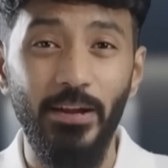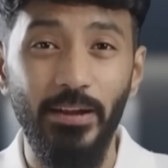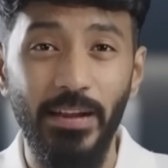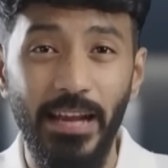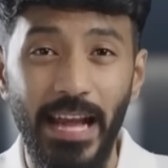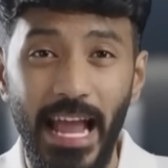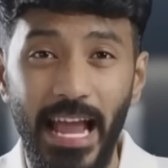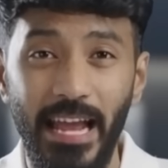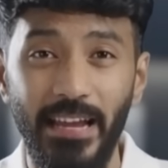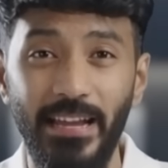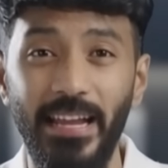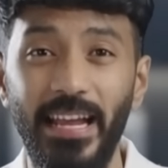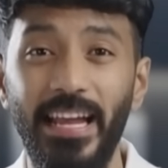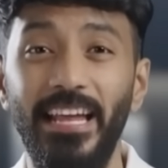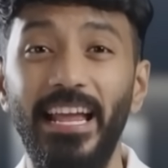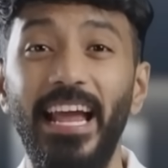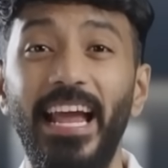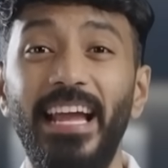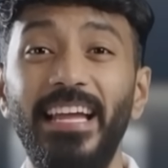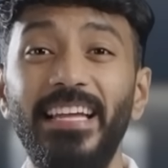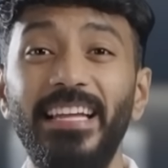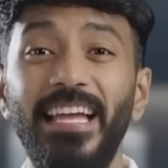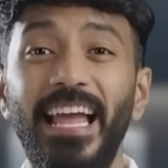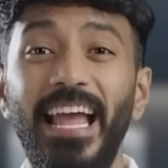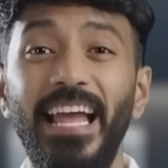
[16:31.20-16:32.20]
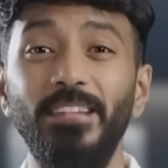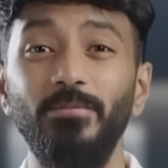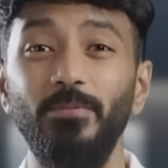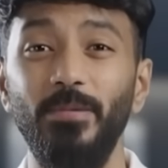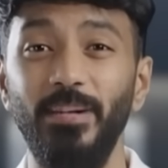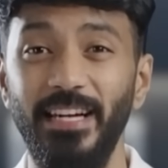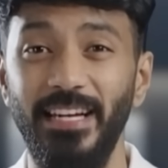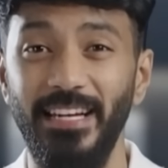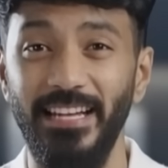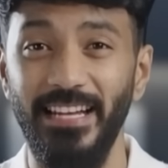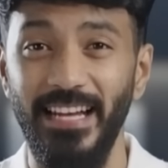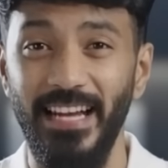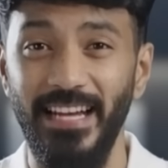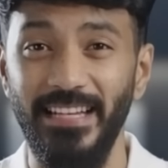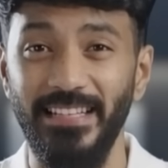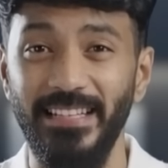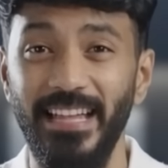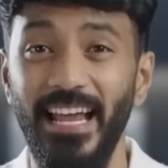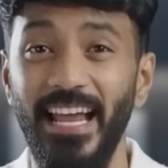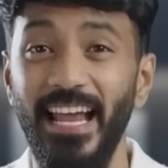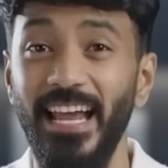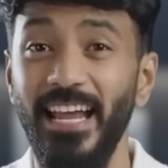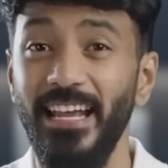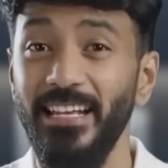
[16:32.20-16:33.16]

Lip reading: to calculate an engagement index.